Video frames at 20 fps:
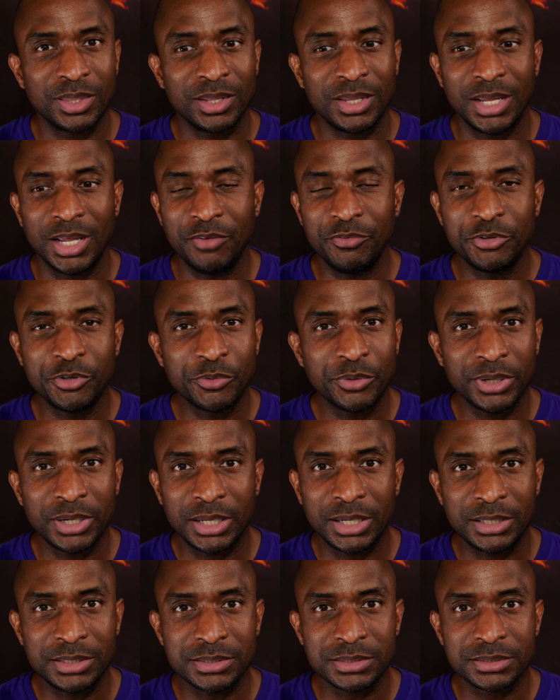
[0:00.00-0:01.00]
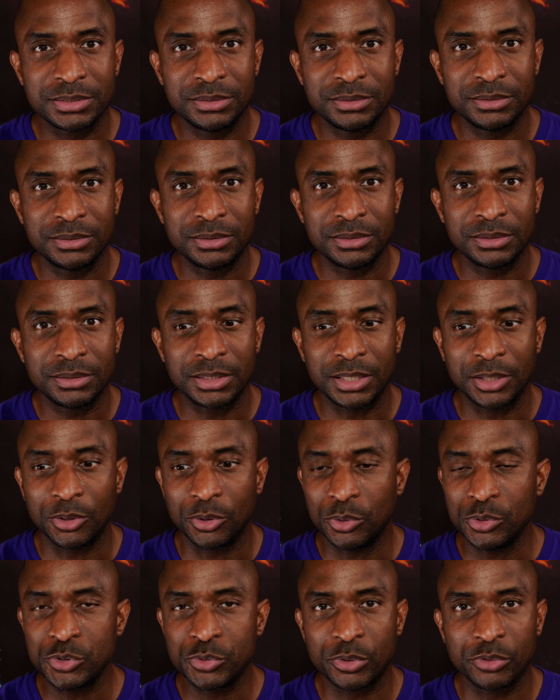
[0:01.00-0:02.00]
haven't you realized that
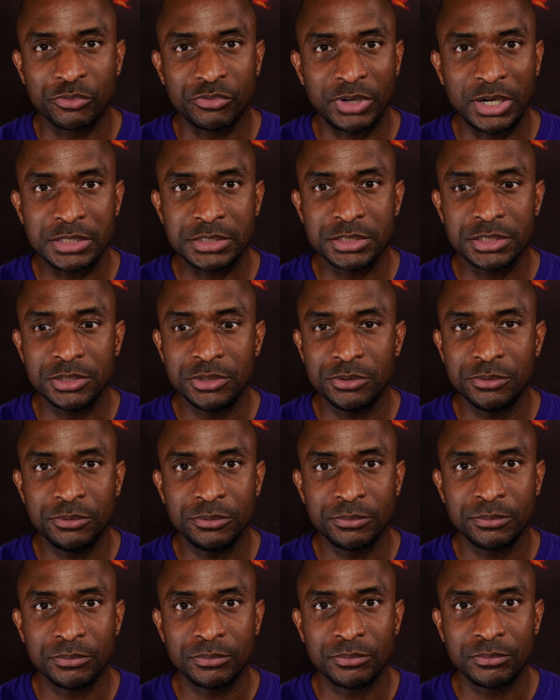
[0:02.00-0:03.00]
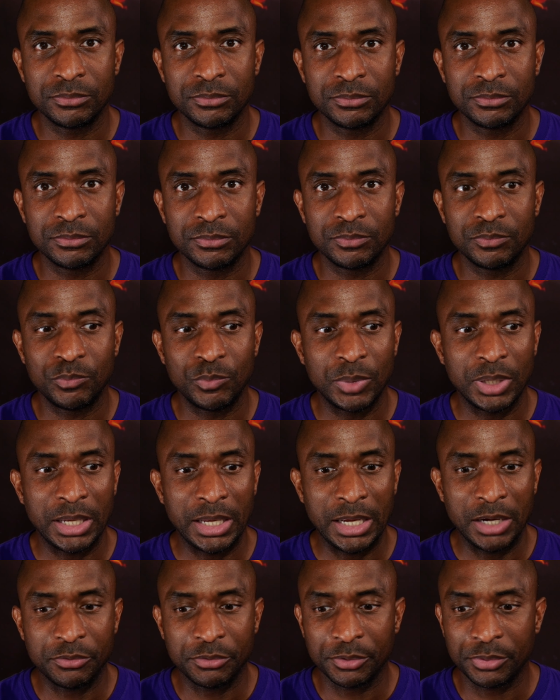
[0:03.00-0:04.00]
those who are advising you,
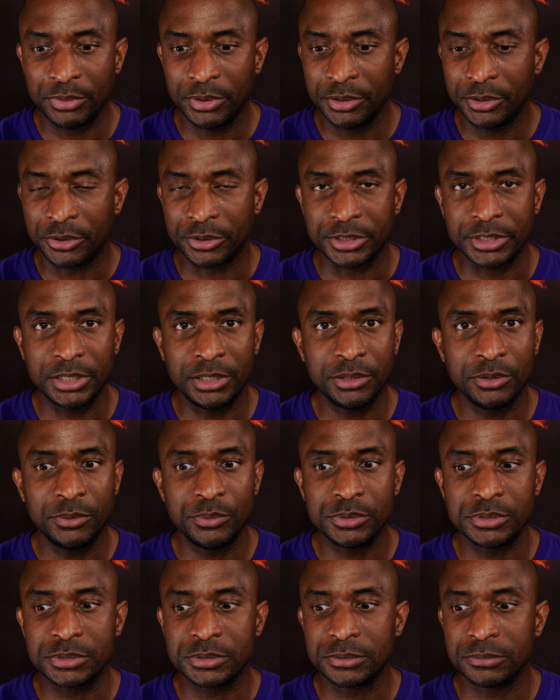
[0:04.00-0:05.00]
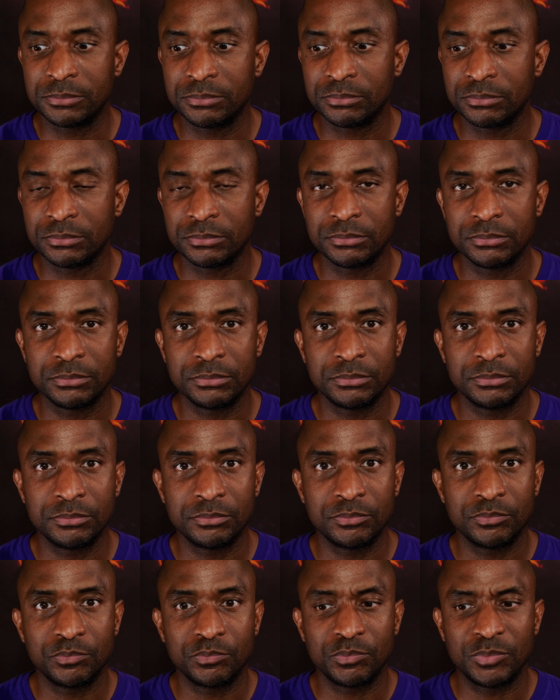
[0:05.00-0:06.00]
everything they're telling you is,
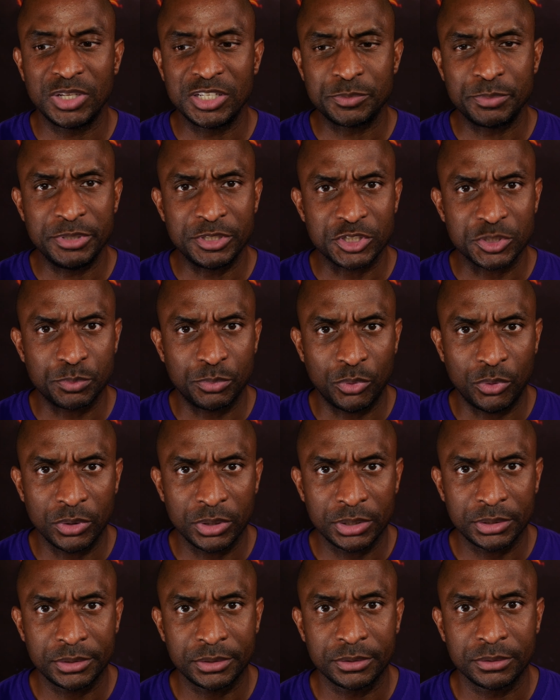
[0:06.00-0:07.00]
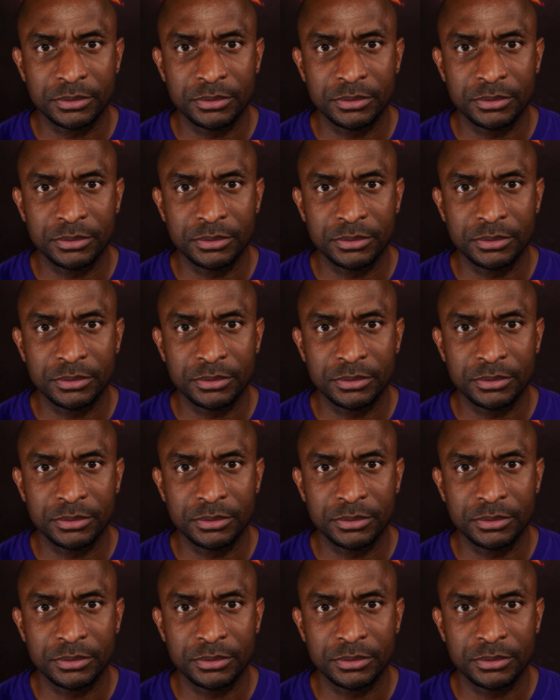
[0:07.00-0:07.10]
is being spoiled?